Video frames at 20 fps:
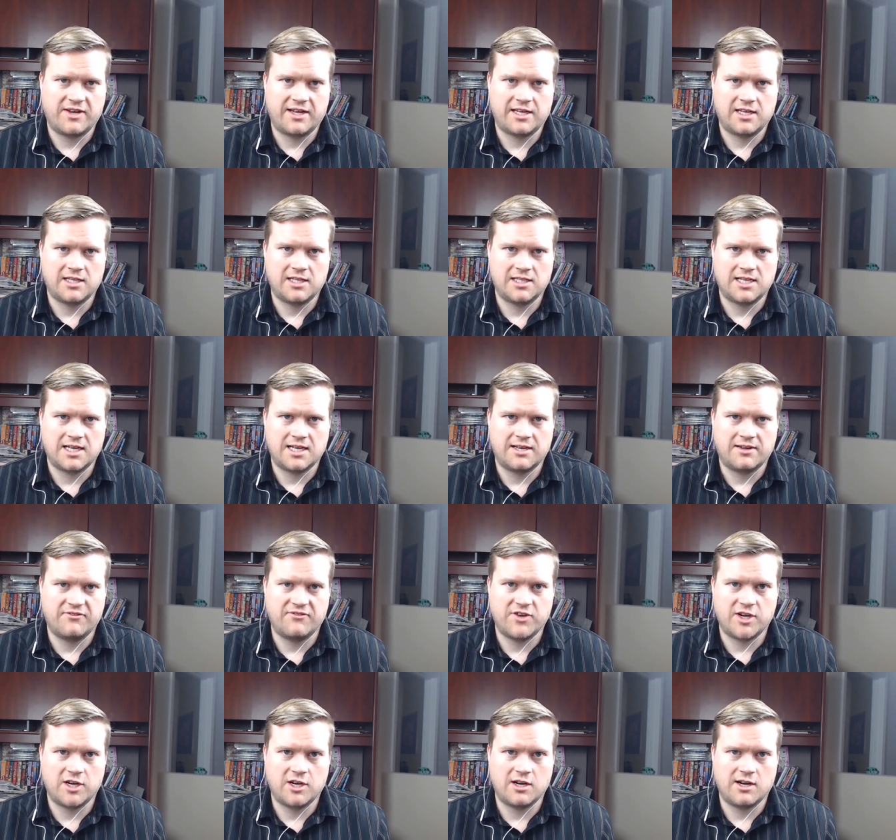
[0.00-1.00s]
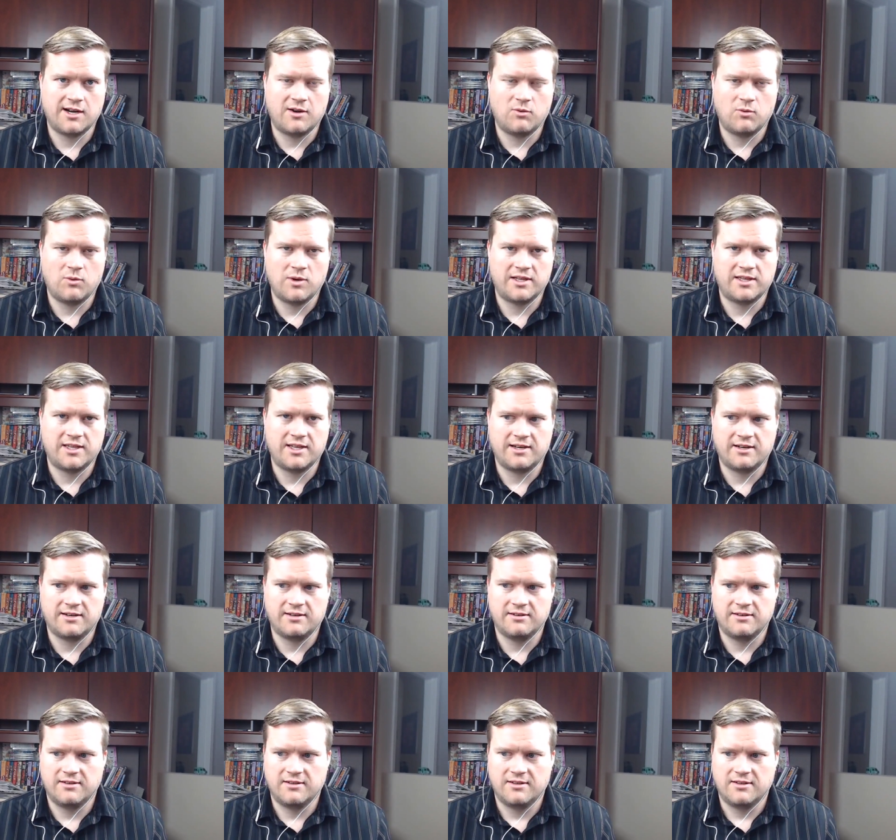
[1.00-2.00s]
I can kind of figure out what
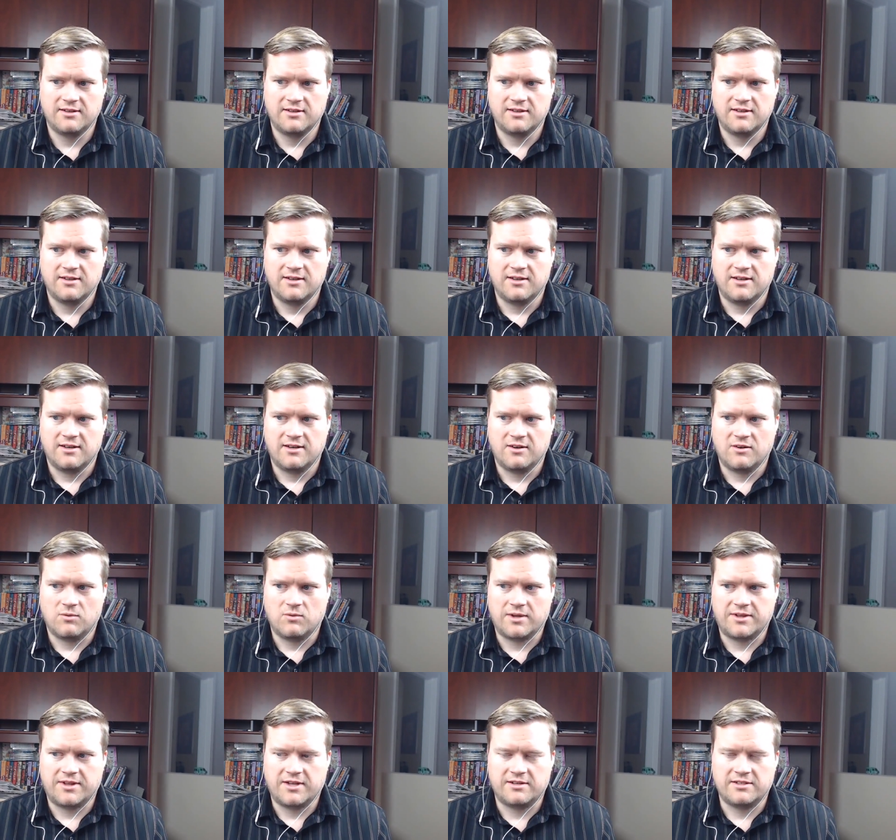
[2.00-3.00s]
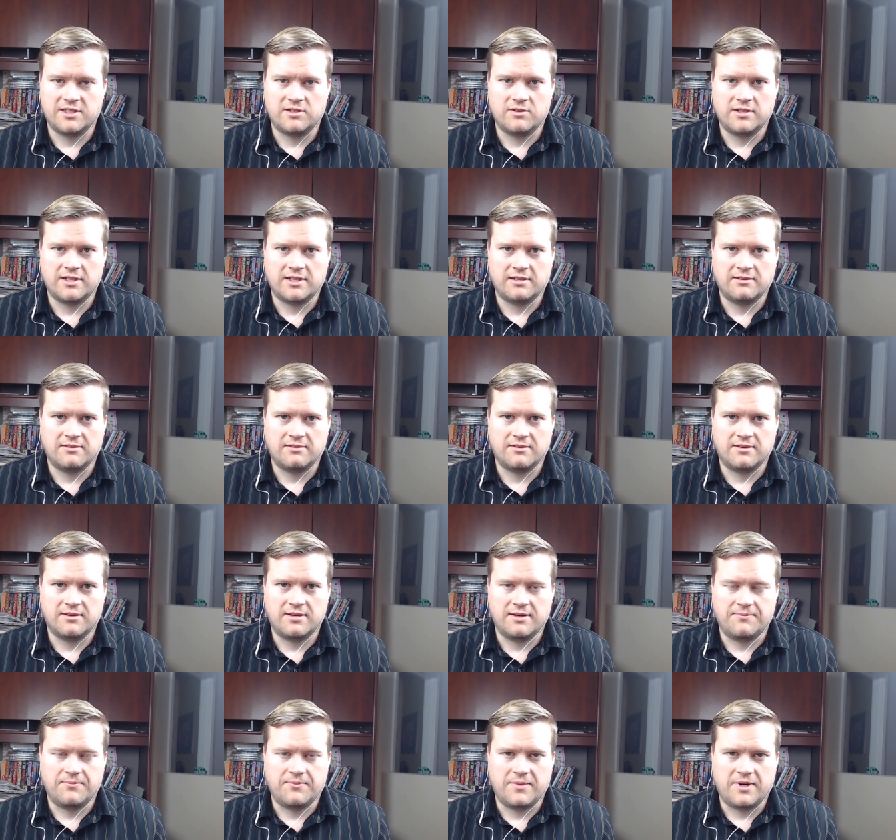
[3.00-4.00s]
they're what they're doing,
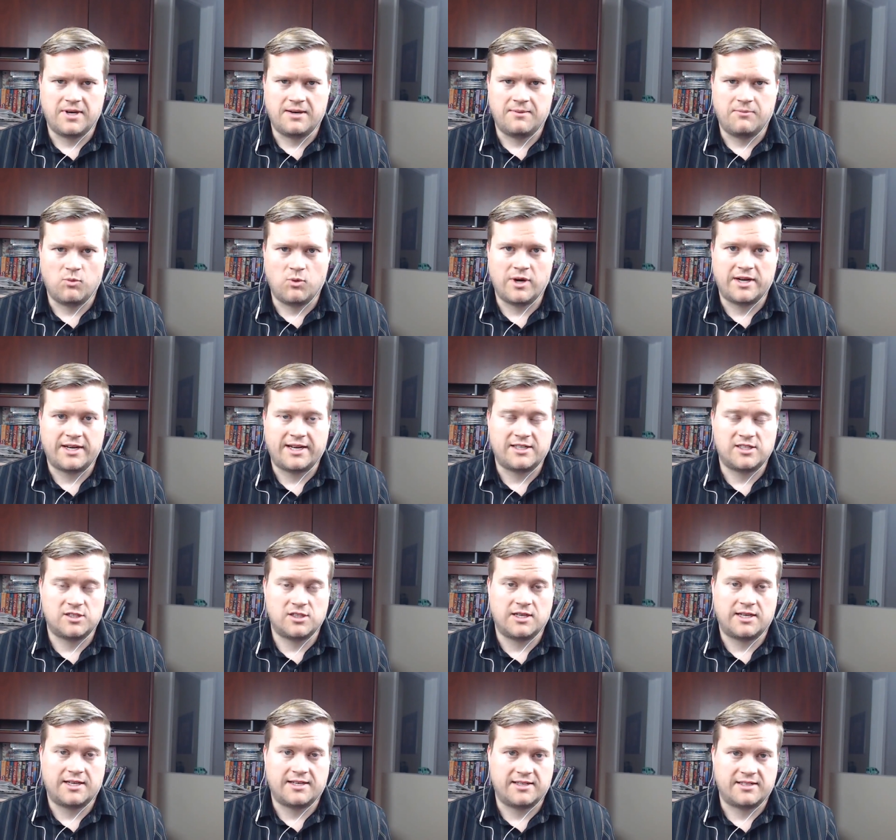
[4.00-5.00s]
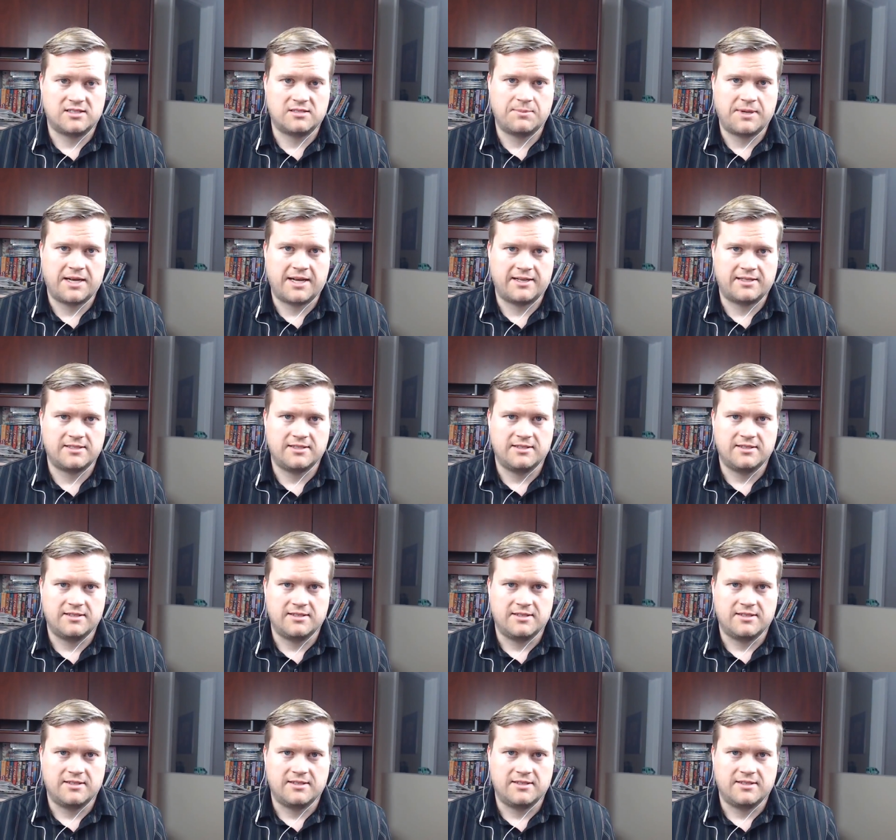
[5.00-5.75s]
um, what I should I expect.